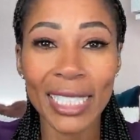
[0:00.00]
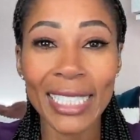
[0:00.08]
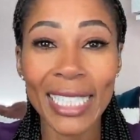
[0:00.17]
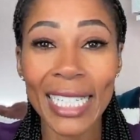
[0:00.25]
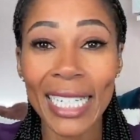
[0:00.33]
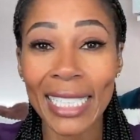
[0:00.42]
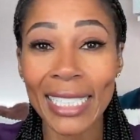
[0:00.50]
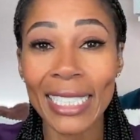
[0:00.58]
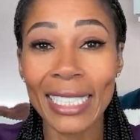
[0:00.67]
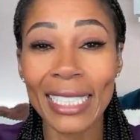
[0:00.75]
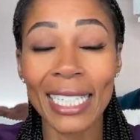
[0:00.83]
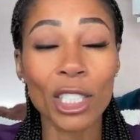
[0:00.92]
D.C., and
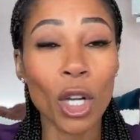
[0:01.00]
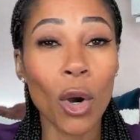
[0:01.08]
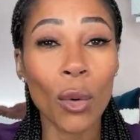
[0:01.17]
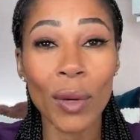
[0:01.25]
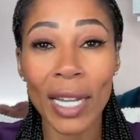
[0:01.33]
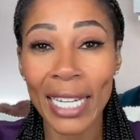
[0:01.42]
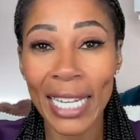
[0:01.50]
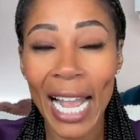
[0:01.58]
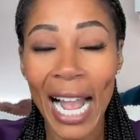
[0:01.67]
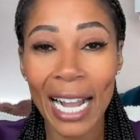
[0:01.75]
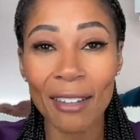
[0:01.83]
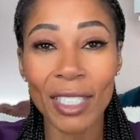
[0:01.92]
19 states already
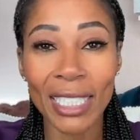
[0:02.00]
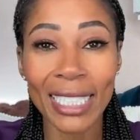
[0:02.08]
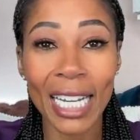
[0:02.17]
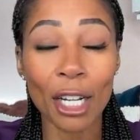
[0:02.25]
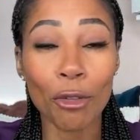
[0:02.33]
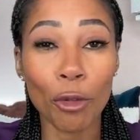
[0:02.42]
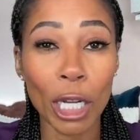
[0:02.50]
have these kind of